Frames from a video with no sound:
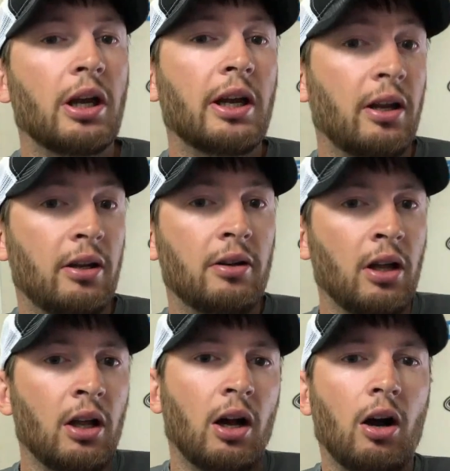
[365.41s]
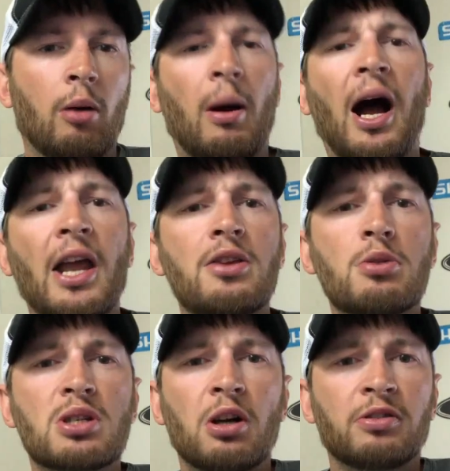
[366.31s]
And I
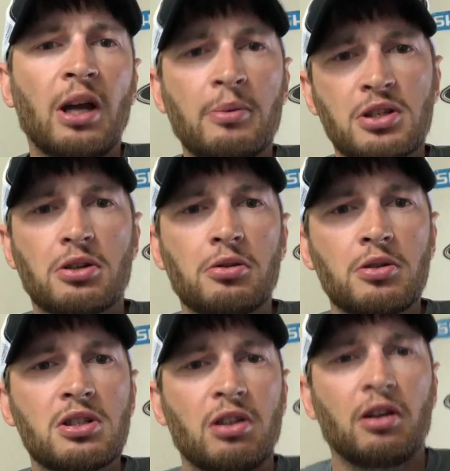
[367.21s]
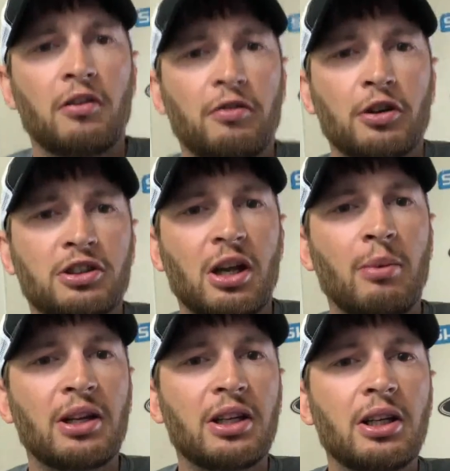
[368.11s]
used self-tapping screws the first
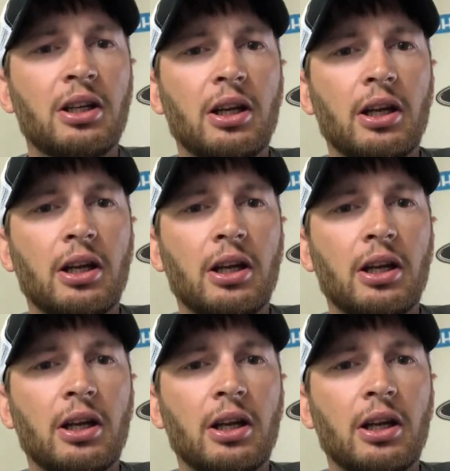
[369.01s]
time I did it,